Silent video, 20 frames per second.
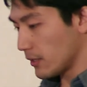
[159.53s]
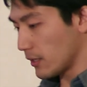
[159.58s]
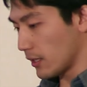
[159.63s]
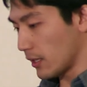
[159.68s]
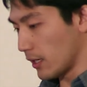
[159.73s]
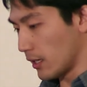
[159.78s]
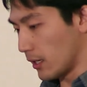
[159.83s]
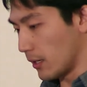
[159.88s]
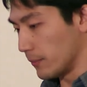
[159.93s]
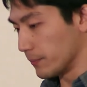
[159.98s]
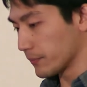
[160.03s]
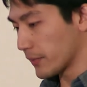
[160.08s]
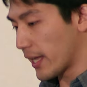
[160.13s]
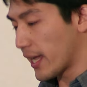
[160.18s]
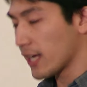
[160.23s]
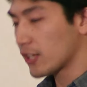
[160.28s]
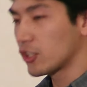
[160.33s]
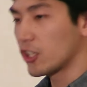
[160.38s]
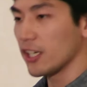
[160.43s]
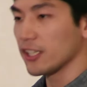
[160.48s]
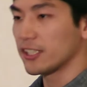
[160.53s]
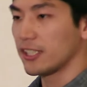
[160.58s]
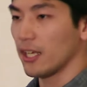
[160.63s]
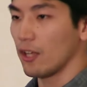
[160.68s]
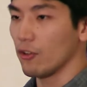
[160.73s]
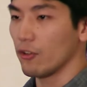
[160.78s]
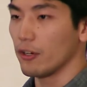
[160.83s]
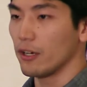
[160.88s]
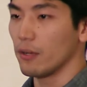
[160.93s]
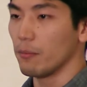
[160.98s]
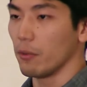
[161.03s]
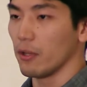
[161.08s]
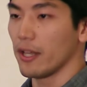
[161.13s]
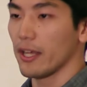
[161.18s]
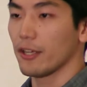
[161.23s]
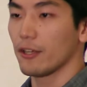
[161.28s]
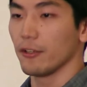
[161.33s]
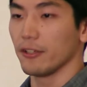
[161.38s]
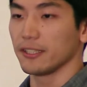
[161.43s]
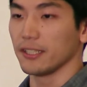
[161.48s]
extracellular
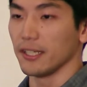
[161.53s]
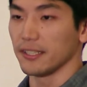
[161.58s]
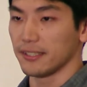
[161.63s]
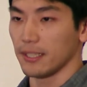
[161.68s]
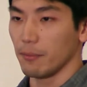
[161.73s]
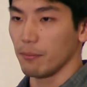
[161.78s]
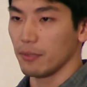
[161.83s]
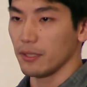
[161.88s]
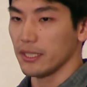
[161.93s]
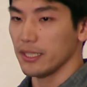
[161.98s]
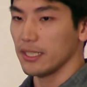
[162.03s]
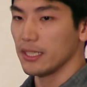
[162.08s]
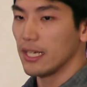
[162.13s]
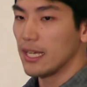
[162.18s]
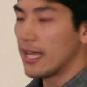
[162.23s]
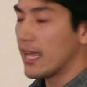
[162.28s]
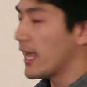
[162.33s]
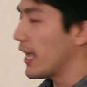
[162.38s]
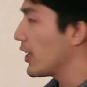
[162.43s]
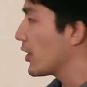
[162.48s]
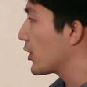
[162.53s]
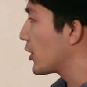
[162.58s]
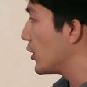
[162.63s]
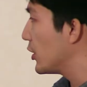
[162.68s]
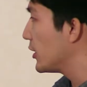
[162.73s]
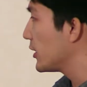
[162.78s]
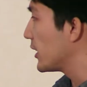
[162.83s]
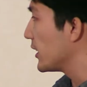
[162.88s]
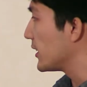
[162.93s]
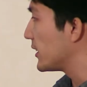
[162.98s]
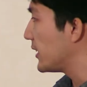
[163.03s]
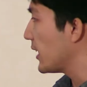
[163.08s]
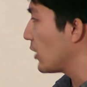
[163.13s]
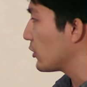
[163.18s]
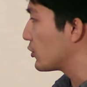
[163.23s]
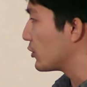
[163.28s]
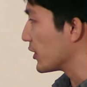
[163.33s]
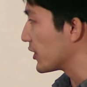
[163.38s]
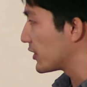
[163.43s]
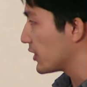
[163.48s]
molecular assembly anchor the cell
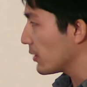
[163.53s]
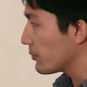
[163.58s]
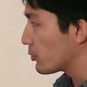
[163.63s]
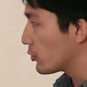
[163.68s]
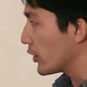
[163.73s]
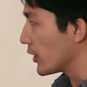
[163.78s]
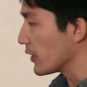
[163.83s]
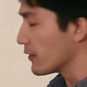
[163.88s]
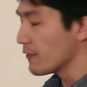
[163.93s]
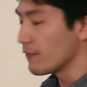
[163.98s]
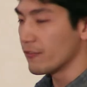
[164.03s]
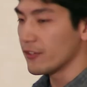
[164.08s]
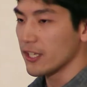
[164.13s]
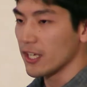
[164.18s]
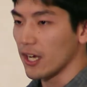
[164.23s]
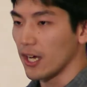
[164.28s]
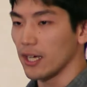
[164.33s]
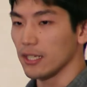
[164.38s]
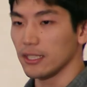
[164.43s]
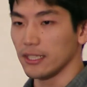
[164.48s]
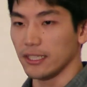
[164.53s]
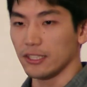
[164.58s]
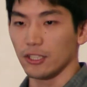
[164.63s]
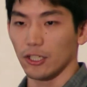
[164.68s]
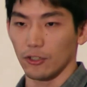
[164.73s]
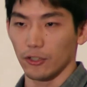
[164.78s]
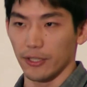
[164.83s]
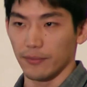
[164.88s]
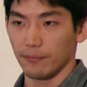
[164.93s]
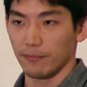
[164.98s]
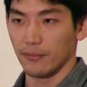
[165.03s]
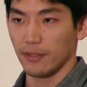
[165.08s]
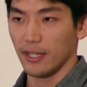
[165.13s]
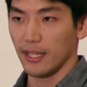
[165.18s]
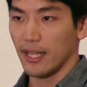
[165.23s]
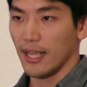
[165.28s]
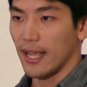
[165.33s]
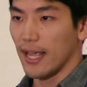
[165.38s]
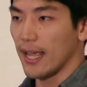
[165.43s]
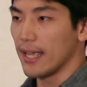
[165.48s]
to the substrate via integrin.
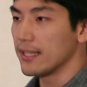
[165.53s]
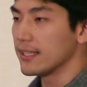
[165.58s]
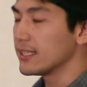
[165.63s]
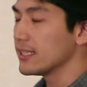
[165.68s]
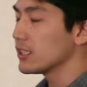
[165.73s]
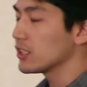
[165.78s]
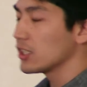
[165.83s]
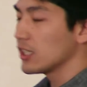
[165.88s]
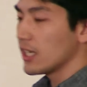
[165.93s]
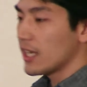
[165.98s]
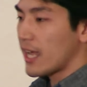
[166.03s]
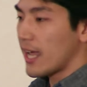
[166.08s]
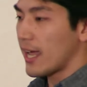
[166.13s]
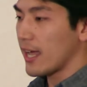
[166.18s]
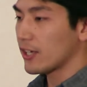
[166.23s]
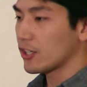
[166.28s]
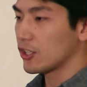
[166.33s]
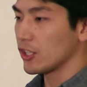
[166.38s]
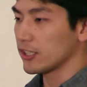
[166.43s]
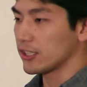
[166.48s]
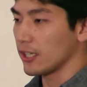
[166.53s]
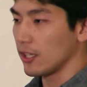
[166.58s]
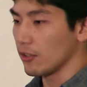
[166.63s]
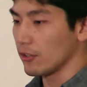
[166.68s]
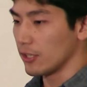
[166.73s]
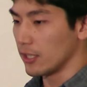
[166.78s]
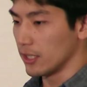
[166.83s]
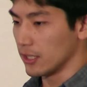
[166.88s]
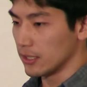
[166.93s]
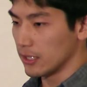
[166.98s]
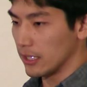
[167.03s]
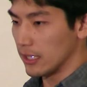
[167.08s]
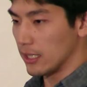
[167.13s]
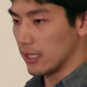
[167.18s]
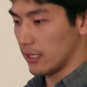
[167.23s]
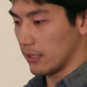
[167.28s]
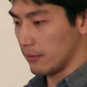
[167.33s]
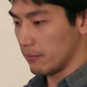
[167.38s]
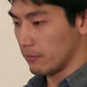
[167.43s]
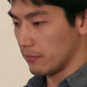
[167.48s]
And this
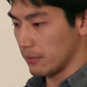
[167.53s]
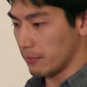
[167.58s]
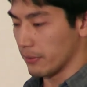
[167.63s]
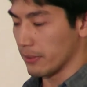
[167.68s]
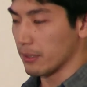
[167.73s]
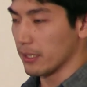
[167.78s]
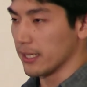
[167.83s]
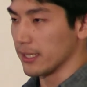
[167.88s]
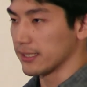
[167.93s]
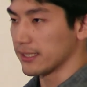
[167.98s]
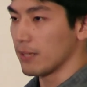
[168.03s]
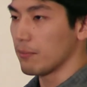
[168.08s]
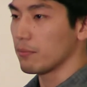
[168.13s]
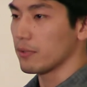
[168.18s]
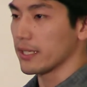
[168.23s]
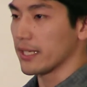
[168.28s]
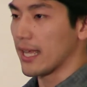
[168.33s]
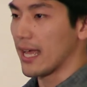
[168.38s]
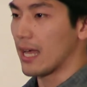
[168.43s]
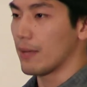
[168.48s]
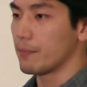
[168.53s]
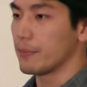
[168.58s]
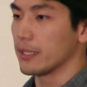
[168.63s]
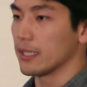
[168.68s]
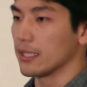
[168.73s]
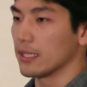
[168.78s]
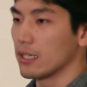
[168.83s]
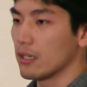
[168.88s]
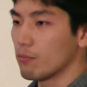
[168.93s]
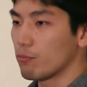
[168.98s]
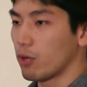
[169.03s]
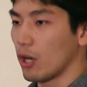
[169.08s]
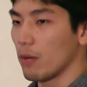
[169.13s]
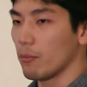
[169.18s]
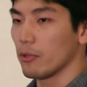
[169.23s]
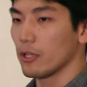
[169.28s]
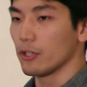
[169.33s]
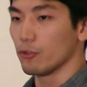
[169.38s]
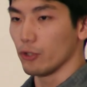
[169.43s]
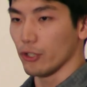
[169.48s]
extracellular assembly has been
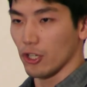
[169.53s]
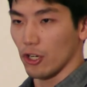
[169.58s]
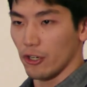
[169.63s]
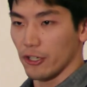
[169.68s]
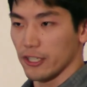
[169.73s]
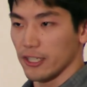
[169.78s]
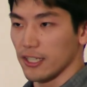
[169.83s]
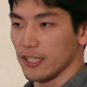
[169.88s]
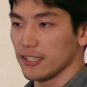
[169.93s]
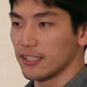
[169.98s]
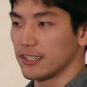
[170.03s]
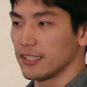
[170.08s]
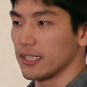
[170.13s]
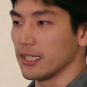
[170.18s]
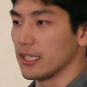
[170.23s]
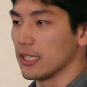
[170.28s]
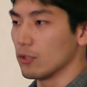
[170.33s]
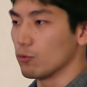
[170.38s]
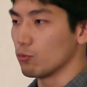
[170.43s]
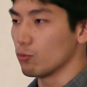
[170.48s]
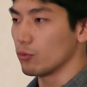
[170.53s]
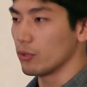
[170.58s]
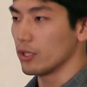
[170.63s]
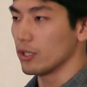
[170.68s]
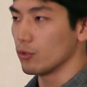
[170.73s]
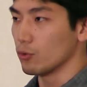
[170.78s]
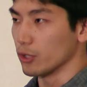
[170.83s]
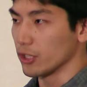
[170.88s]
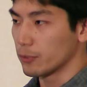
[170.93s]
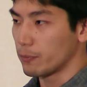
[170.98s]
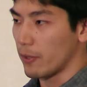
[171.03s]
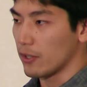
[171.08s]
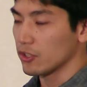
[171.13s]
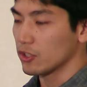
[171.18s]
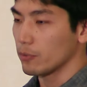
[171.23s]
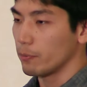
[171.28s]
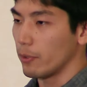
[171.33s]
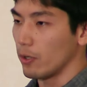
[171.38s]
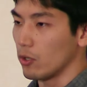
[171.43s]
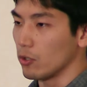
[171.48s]
primarily regarded as the
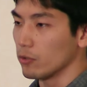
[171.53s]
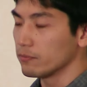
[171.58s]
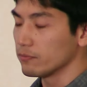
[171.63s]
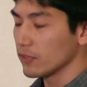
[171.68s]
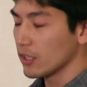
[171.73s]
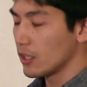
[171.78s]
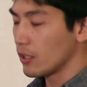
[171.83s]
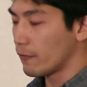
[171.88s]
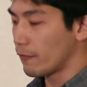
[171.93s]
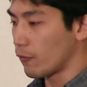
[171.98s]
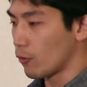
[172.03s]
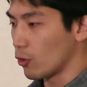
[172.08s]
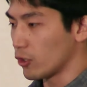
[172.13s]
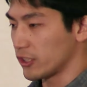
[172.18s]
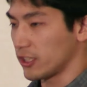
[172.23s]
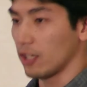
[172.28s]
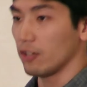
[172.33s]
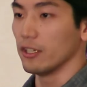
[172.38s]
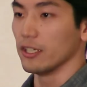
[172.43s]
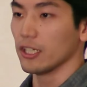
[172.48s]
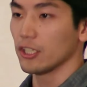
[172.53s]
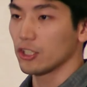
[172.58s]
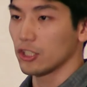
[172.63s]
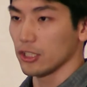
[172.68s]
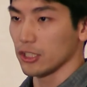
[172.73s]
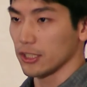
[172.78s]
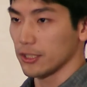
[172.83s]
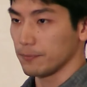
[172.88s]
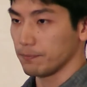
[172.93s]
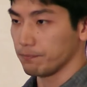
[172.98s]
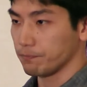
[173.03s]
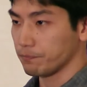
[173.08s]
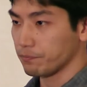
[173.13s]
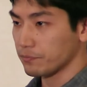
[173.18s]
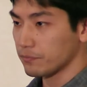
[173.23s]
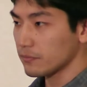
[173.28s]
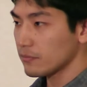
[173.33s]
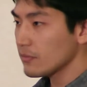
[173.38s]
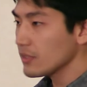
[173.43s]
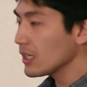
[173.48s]
responsible for cell adhesions.
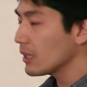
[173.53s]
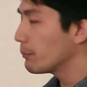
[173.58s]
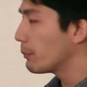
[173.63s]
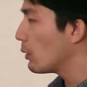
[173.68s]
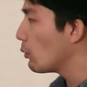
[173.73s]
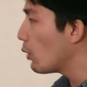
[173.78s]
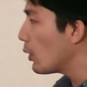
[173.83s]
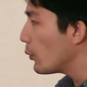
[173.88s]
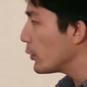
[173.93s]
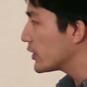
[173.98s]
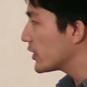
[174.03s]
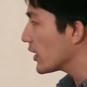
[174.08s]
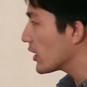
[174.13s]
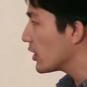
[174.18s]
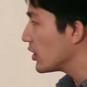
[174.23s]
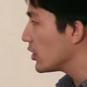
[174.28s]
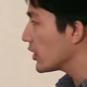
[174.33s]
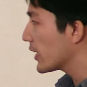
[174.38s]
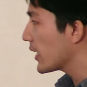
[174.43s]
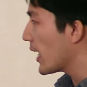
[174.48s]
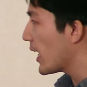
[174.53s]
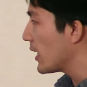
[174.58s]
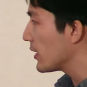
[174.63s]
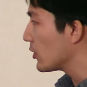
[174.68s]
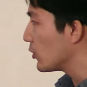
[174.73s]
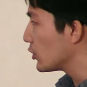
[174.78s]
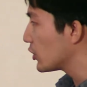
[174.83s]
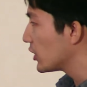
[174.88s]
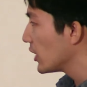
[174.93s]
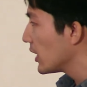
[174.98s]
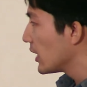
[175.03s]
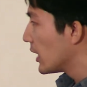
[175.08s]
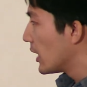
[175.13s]
But when we take a look at those